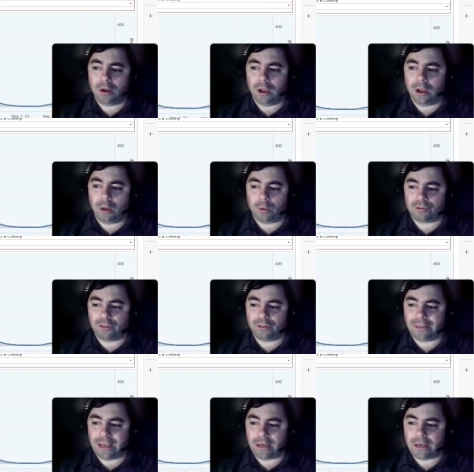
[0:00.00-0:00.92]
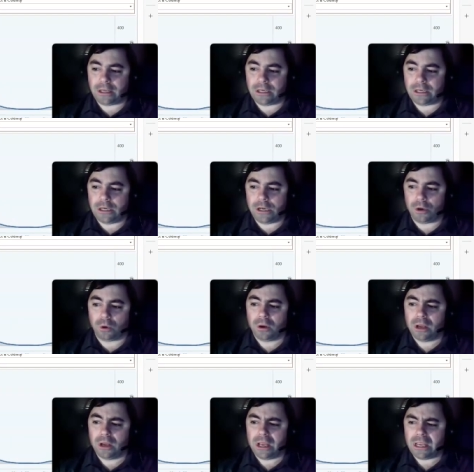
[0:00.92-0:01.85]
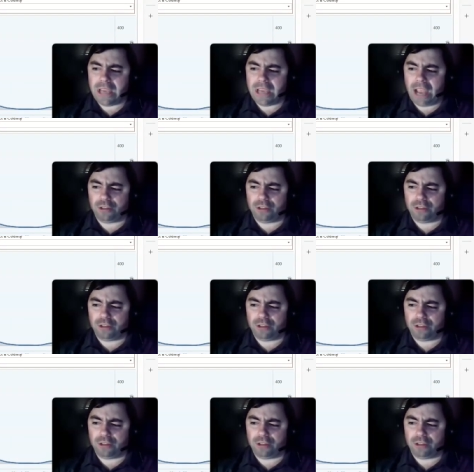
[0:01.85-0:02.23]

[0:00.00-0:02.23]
Uh, what's the data here? Yeah,